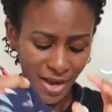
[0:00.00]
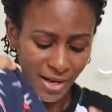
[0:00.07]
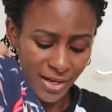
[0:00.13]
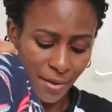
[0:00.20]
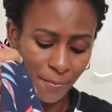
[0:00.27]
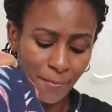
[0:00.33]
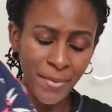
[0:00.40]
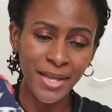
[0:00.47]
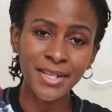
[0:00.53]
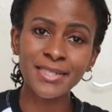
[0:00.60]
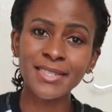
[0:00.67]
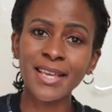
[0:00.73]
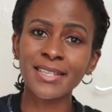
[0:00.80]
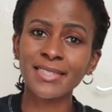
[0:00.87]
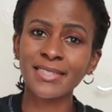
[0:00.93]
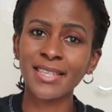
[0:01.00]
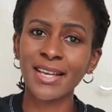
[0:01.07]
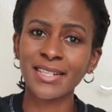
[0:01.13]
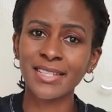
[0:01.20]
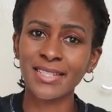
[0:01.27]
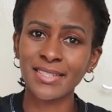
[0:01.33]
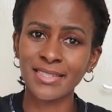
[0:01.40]
And I made size
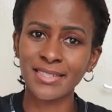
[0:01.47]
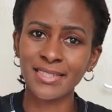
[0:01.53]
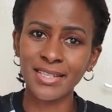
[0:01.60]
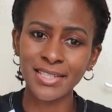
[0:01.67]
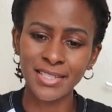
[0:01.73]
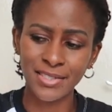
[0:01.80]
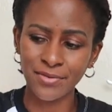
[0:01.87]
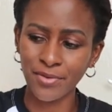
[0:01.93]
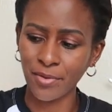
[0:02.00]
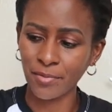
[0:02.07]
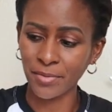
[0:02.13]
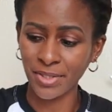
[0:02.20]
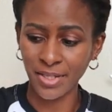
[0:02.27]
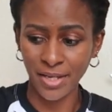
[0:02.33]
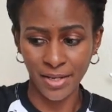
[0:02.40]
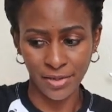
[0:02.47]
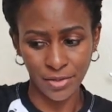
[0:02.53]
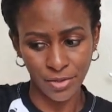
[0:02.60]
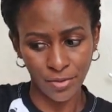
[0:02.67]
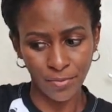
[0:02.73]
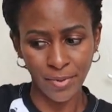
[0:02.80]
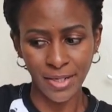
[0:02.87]
36 from
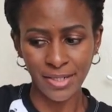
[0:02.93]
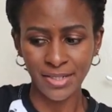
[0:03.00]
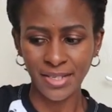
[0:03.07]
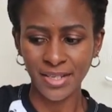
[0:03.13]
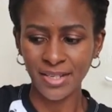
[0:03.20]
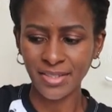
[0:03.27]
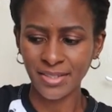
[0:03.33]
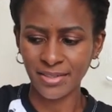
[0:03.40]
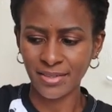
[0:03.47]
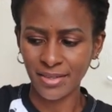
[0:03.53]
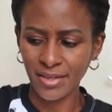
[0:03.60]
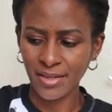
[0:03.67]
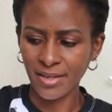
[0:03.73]
Doe patterns.